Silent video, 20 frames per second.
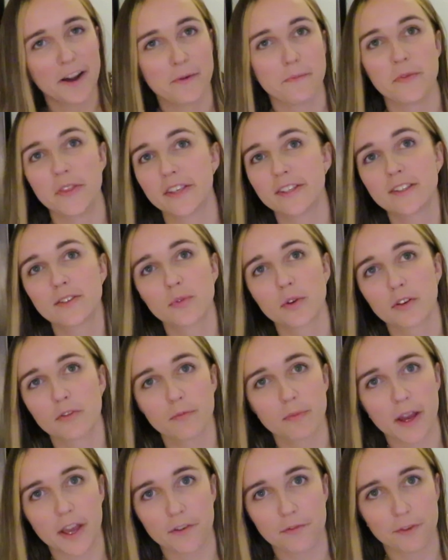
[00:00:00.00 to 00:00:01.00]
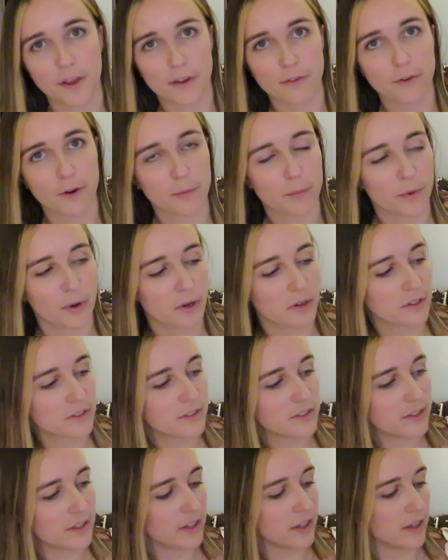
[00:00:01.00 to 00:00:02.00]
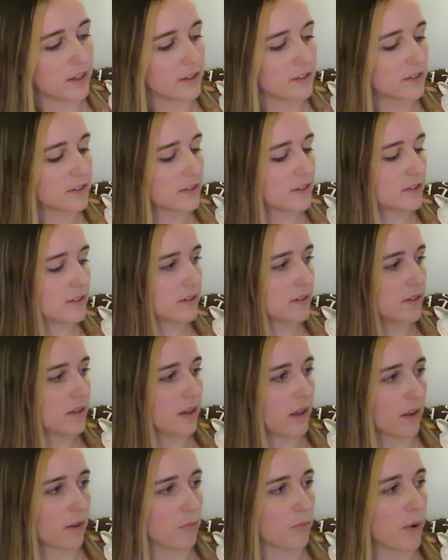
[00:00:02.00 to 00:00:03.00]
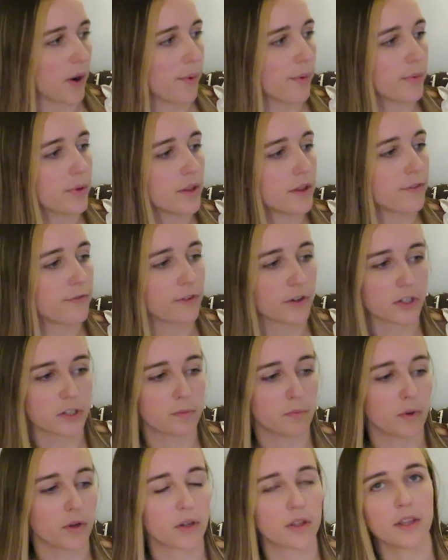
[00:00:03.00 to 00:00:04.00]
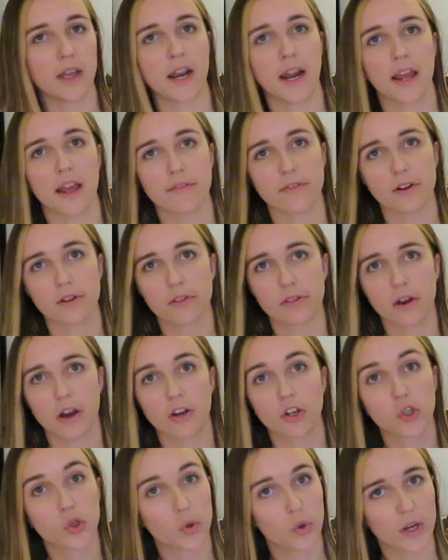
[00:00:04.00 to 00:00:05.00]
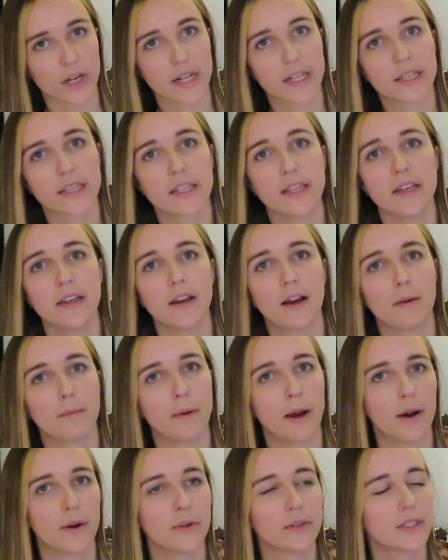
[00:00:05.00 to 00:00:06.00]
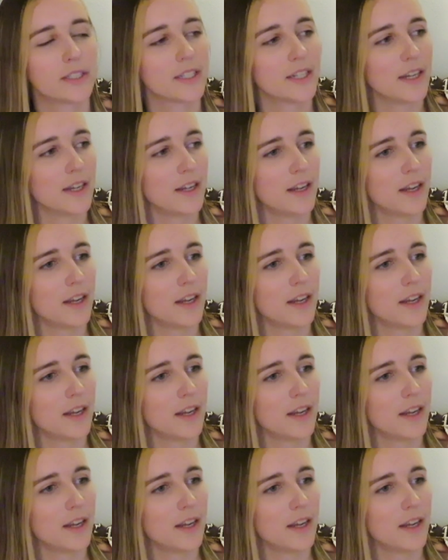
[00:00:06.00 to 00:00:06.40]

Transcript: This is one of my favorite books. It's probably the first book that I ever thought critically about,